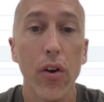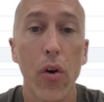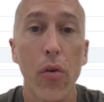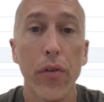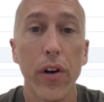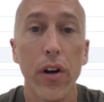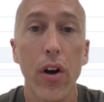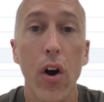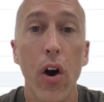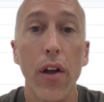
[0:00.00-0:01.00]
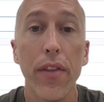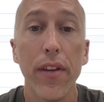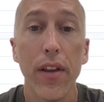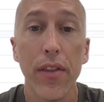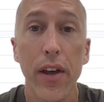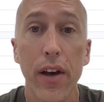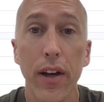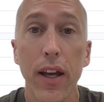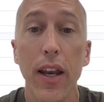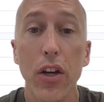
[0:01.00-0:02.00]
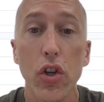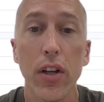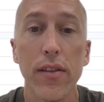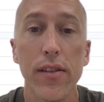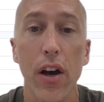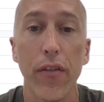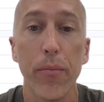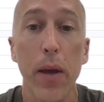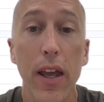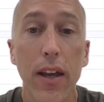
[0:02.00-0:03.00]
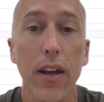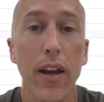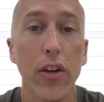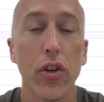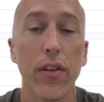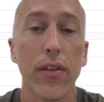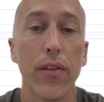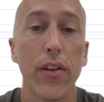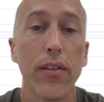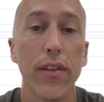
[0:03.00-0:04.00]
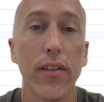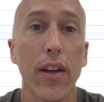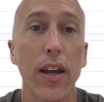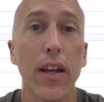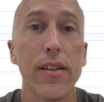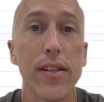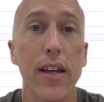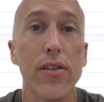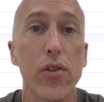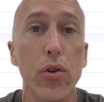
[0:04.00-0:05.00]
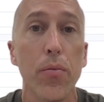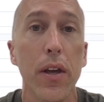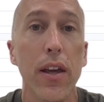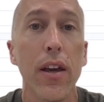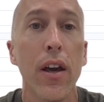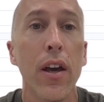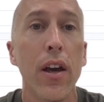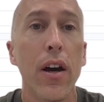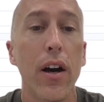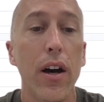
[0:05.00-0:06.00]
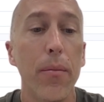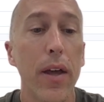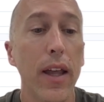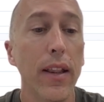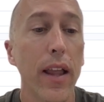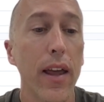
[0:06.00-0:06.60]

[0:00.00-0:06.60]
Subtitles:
over on the connection itself, ping connection. So this is going to get sent to me in